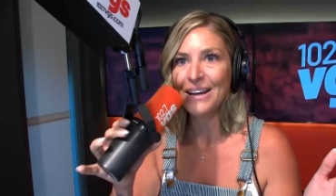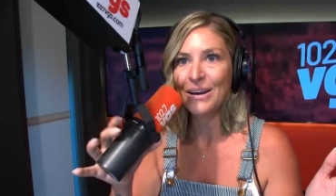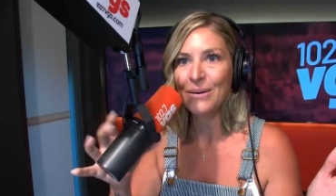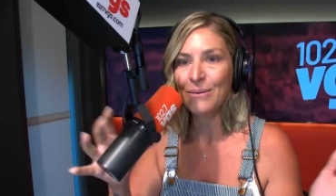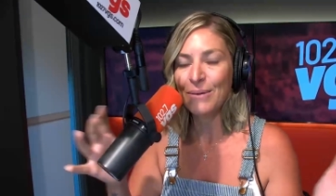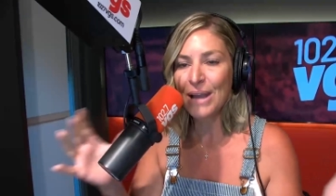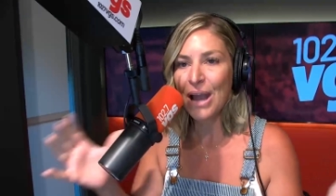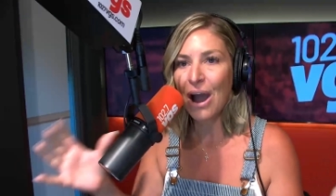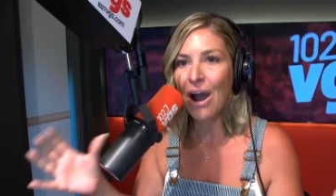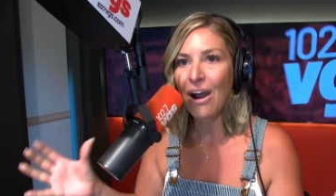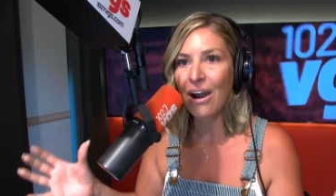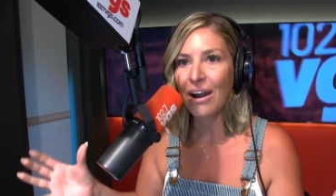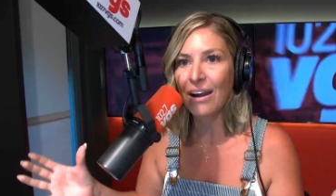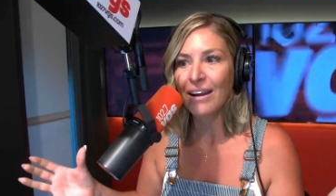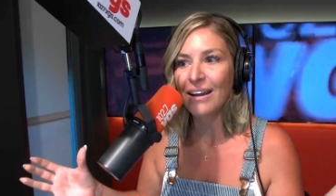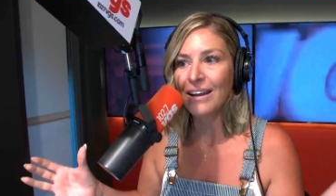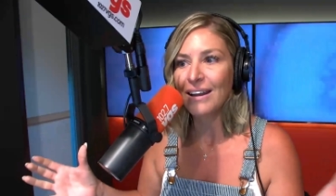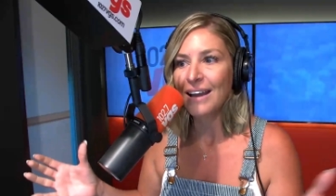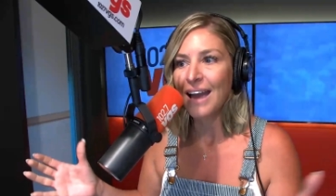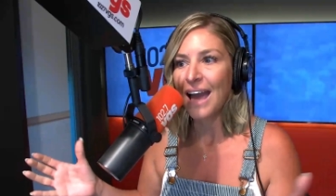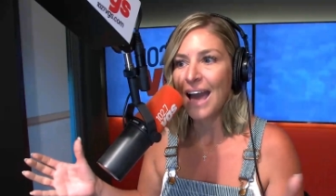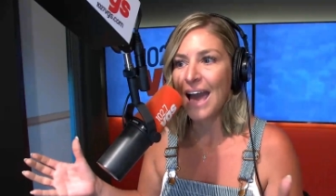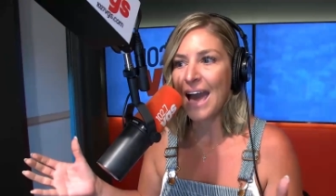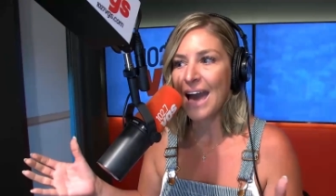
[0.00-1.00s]
We are
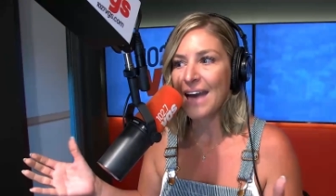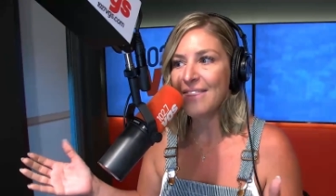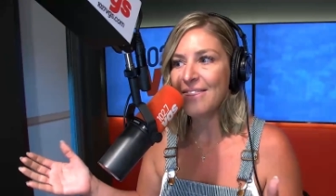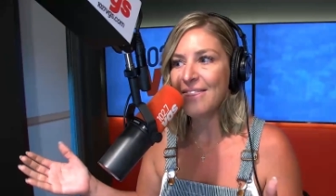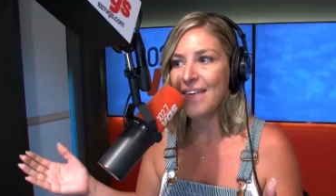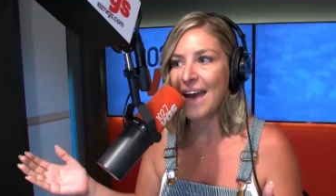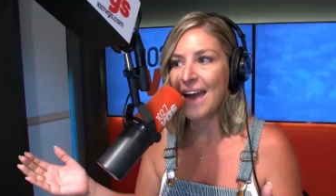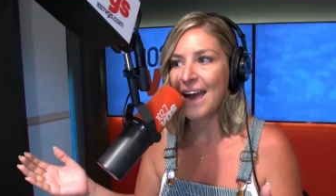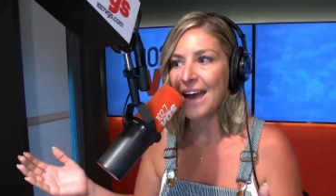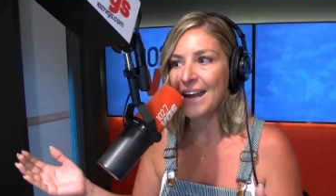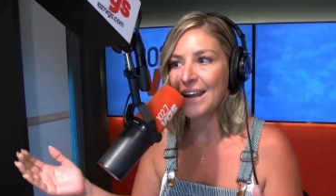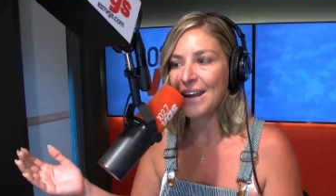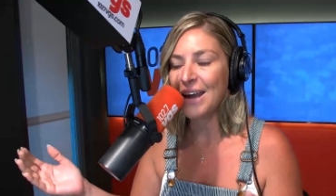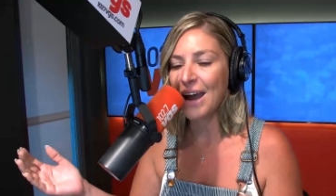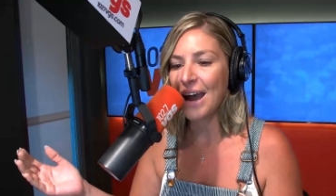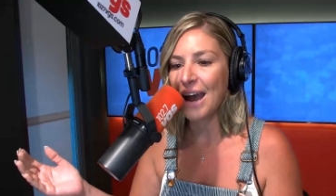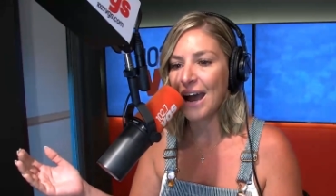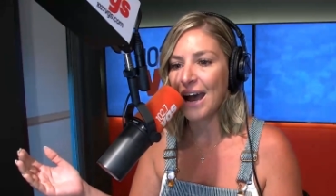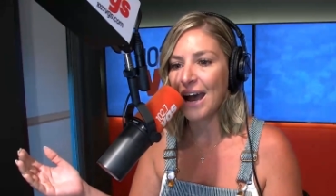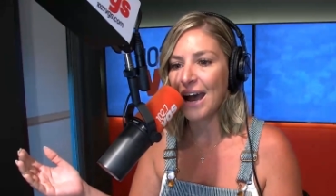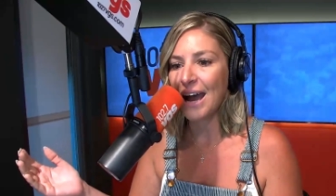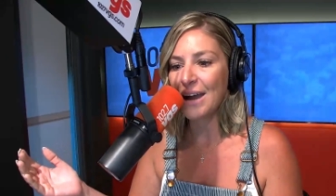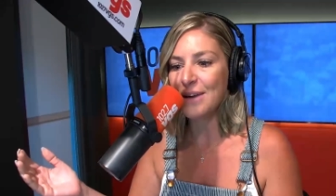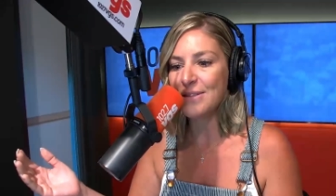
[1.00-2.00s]
and then
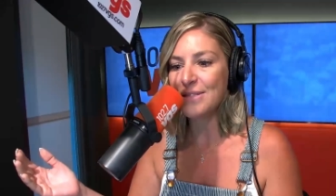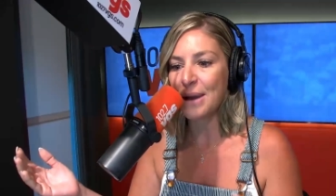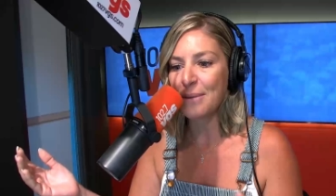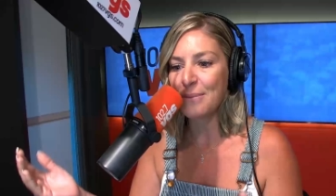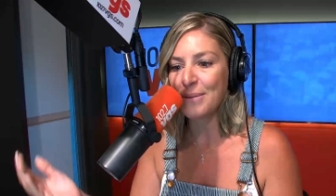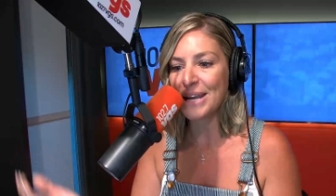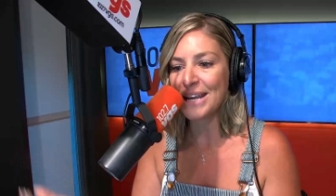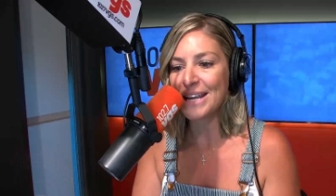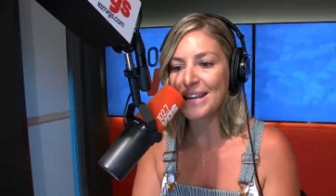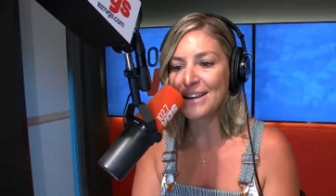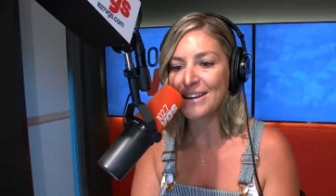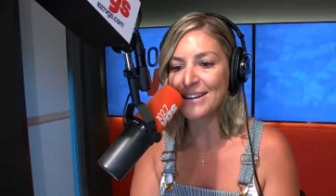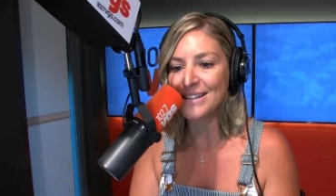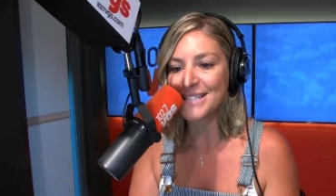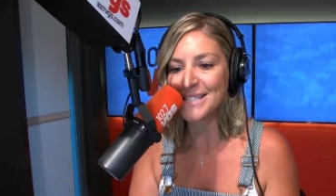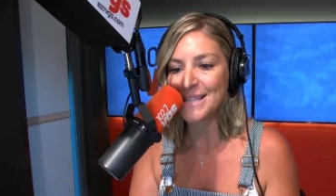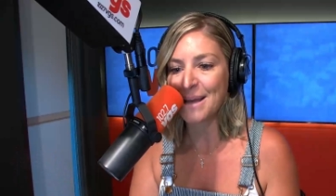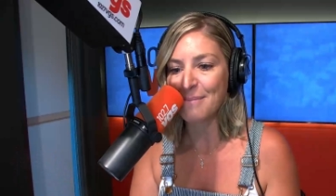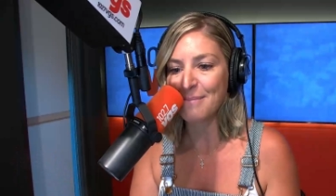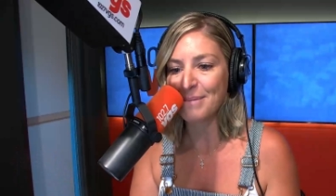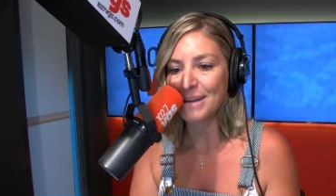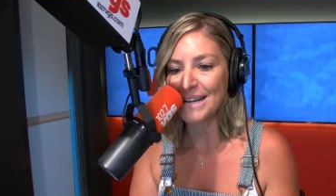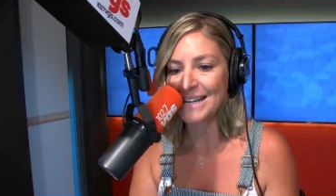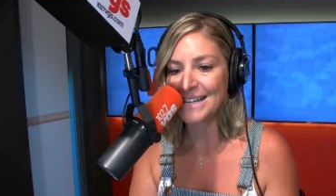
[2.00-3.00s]
uh, then we hear
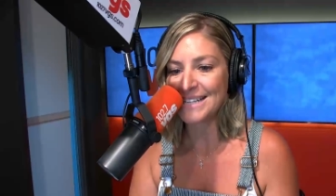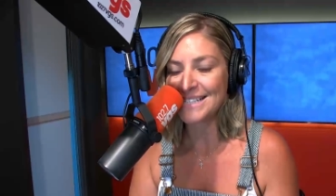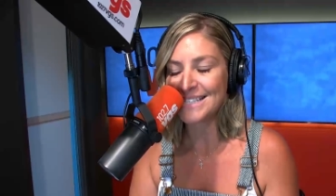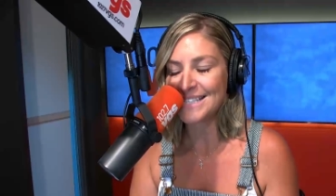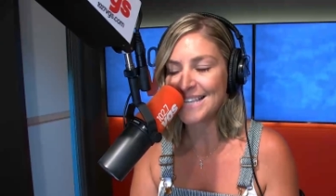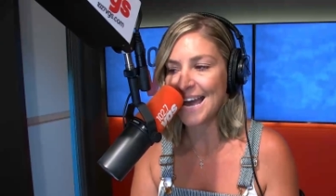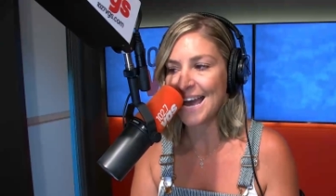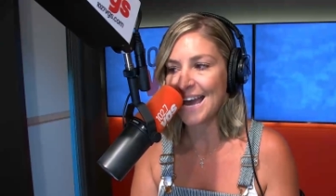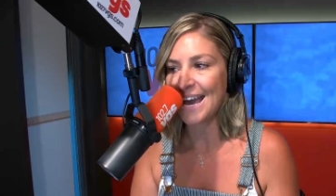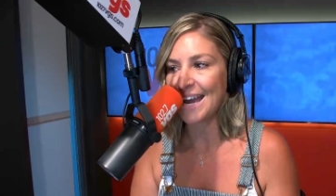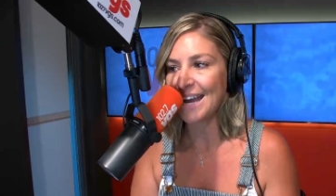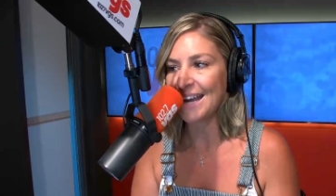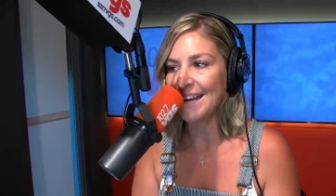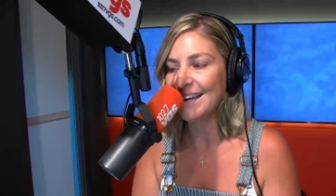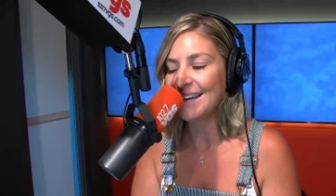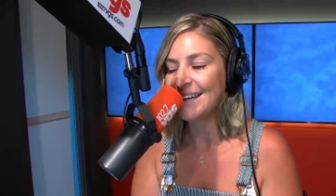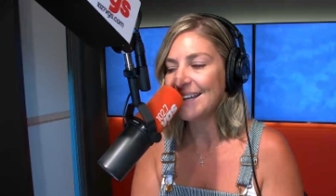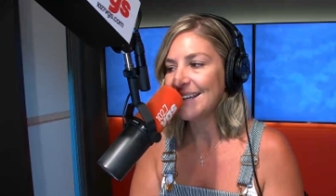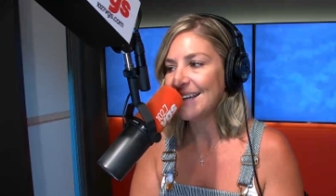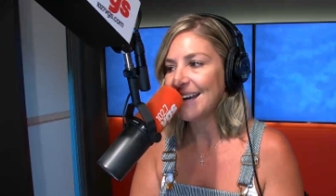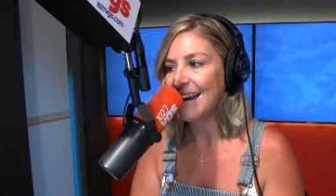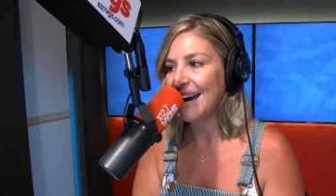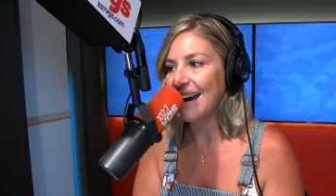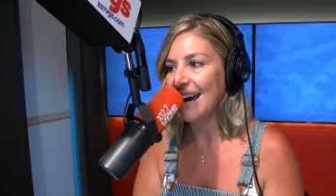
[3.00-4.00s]
somebody say,
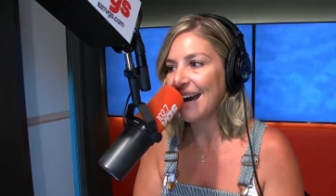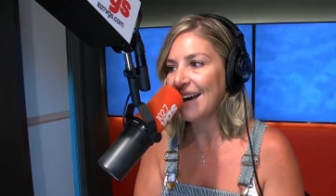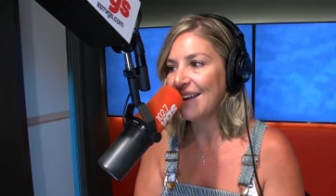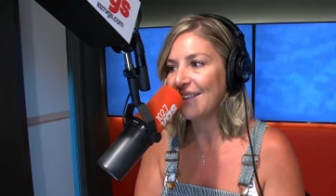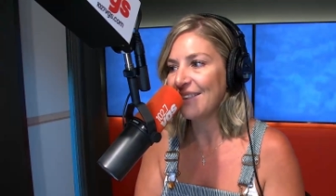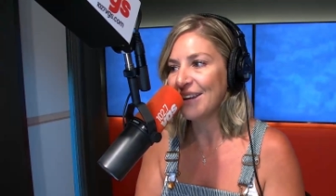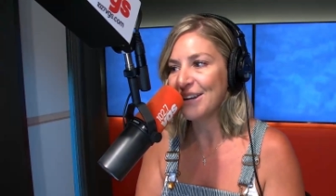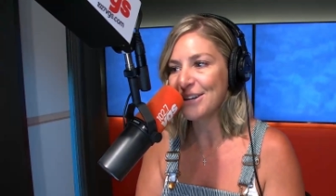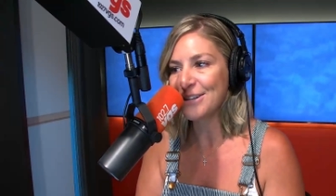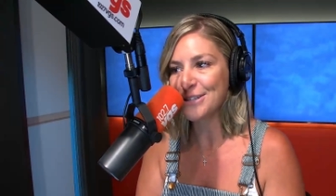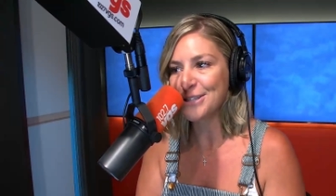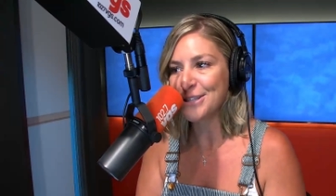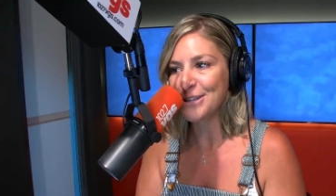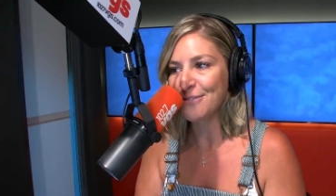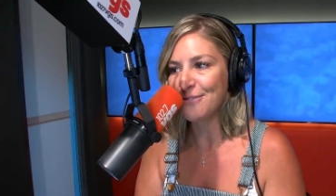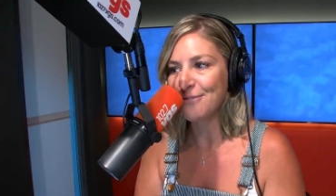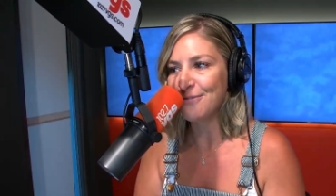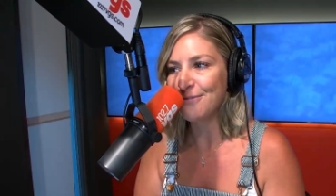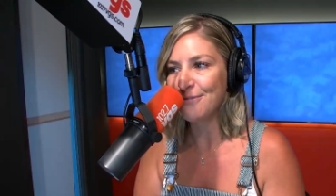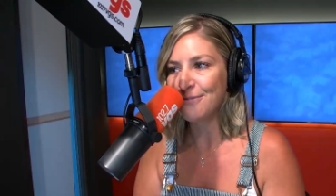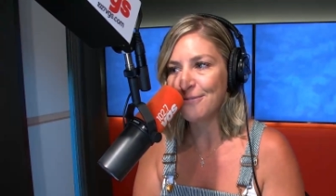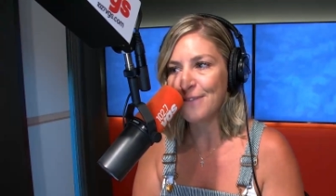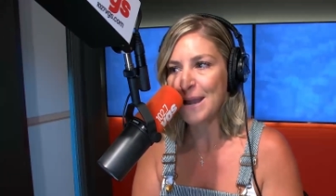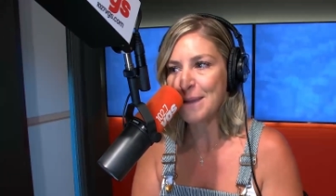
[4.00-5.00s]
uh, "There's the
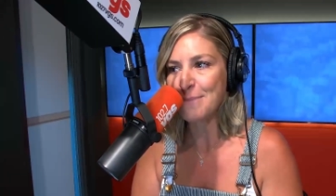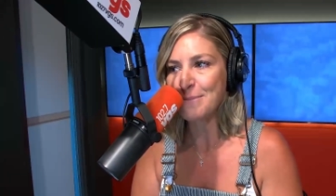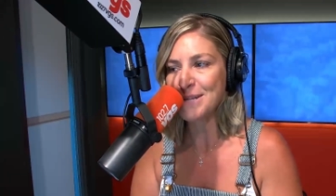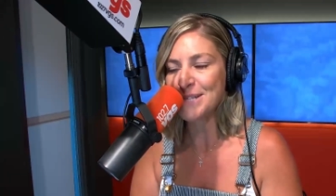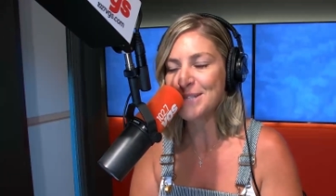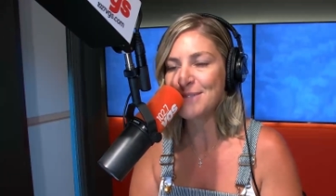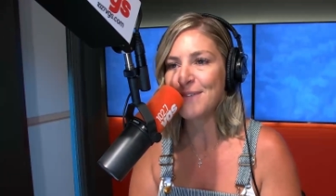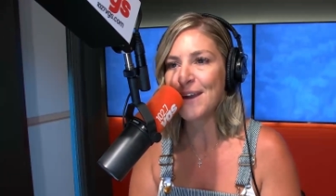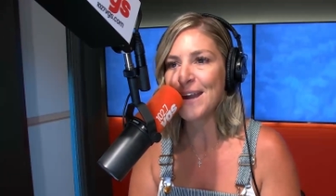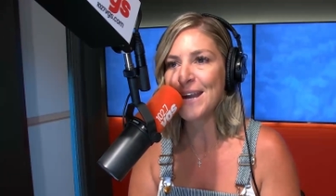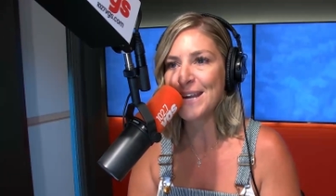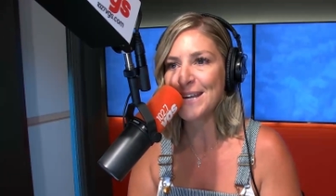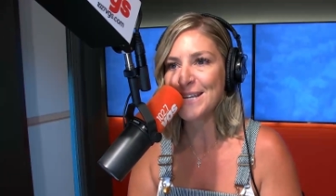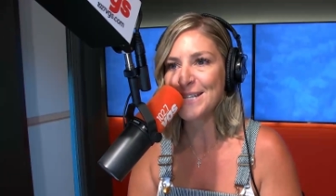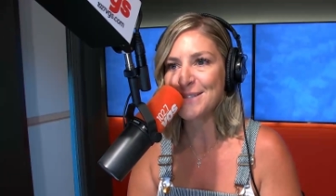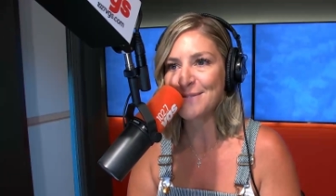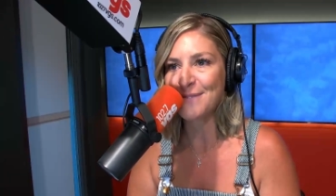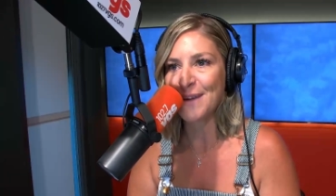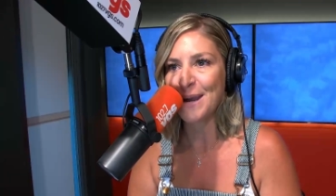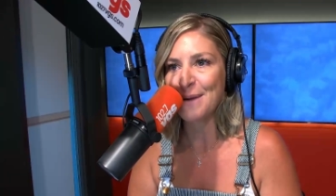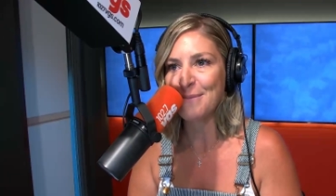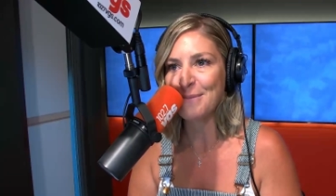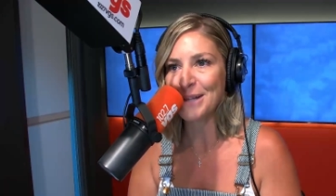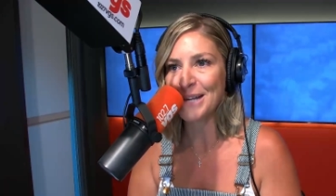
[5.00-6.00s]
famous Vegas
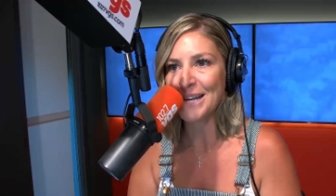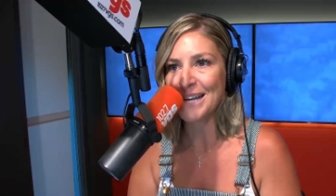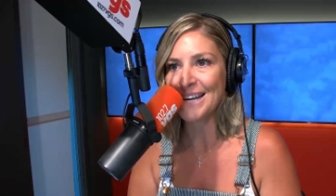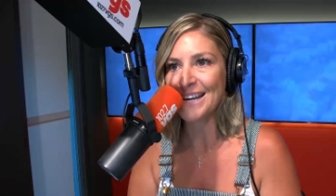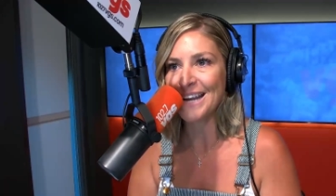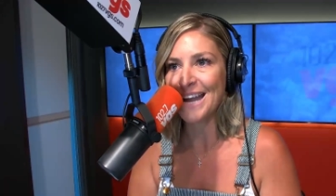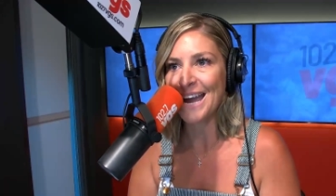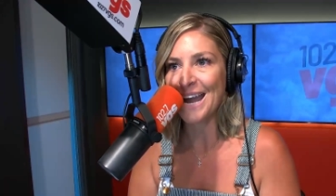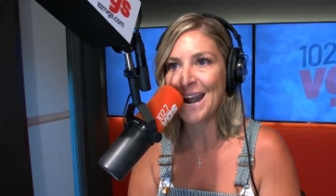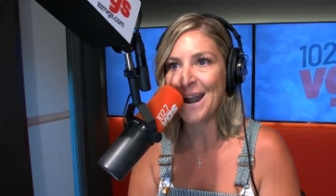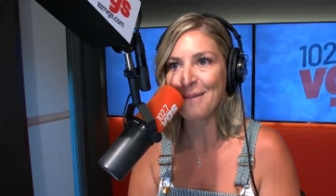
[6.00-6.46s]
family," and I'm